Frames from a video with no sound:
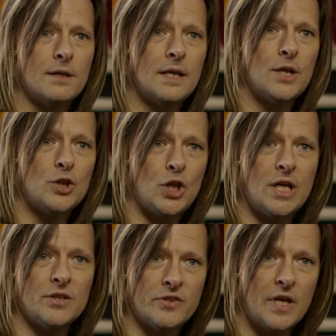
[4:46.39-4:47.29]
D,
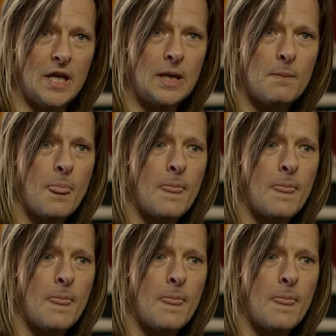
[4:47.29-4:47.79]
G, and C.